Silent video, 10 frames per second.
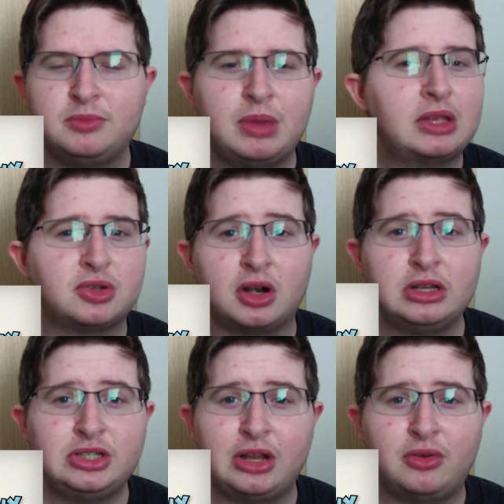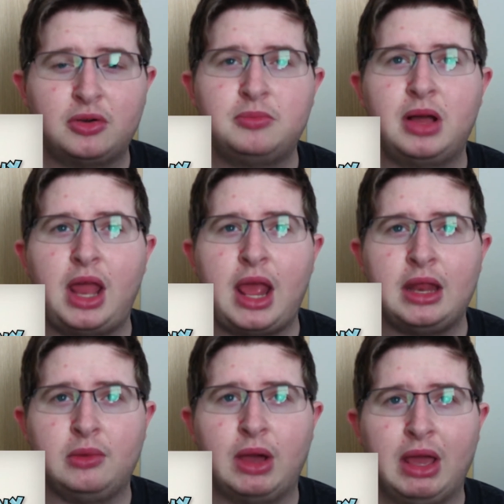Pixar in general. But
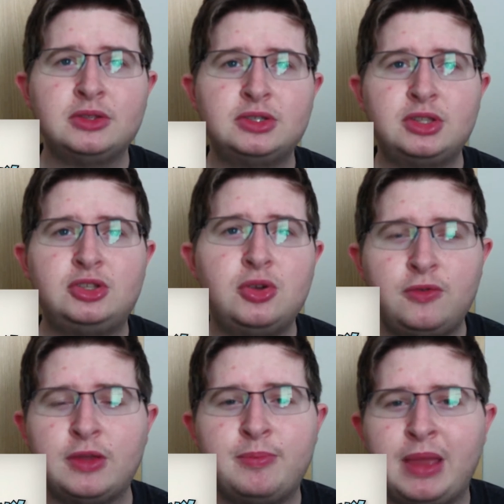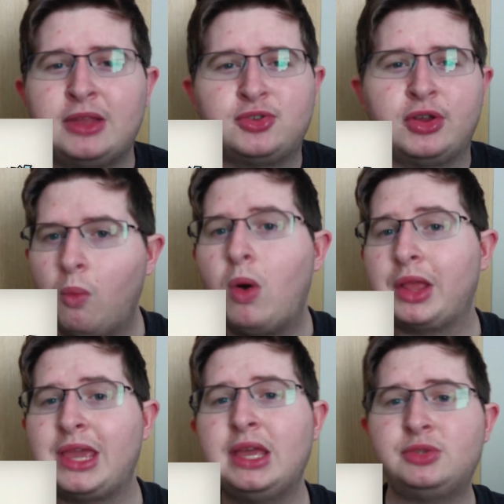anyway, just the two of them bantering
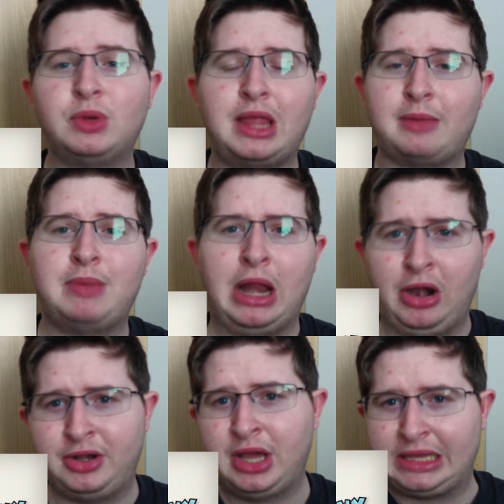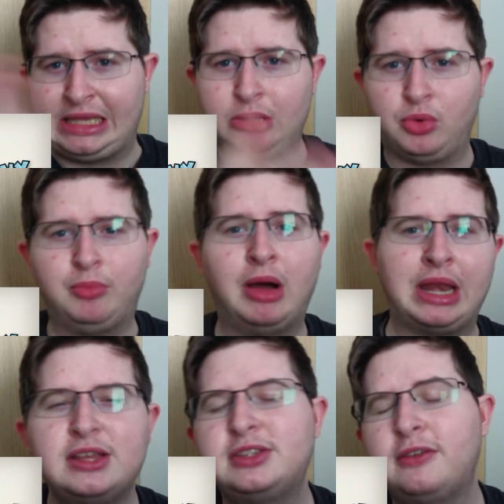what kids would like better, Ducky or
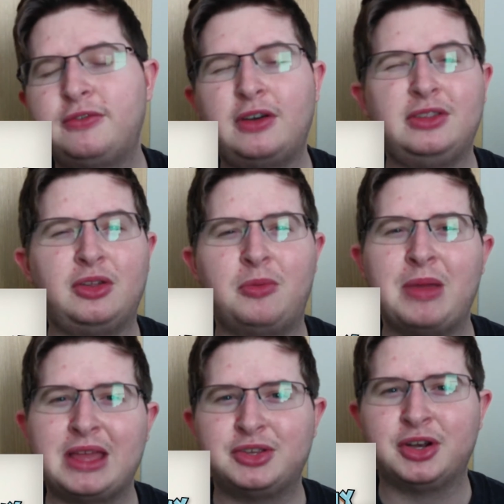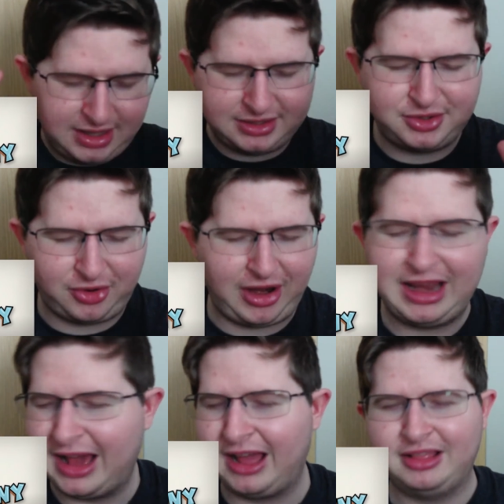Bunny. It's a fun little banter. It's
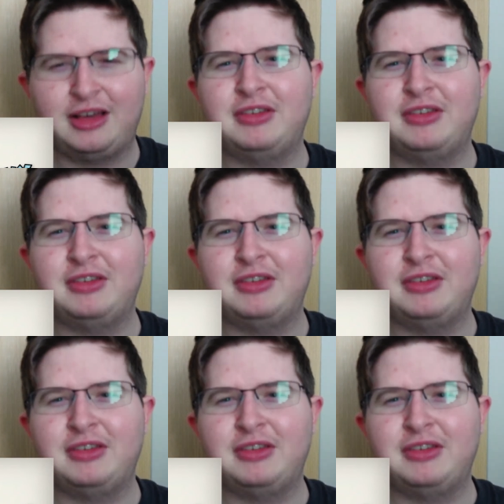great. I love